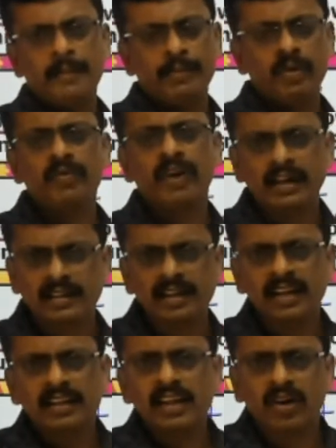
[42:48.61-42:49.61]
Pure
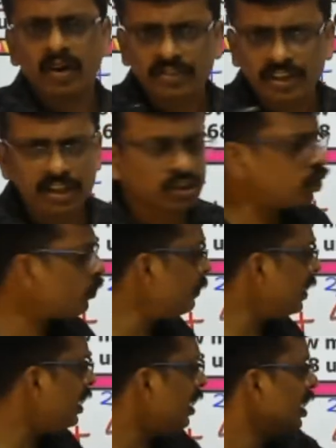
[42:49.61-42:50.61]
water, the concentration of
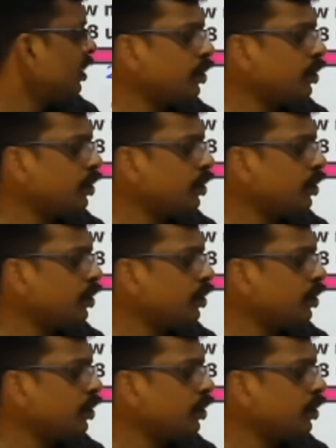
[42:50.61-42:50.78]
B,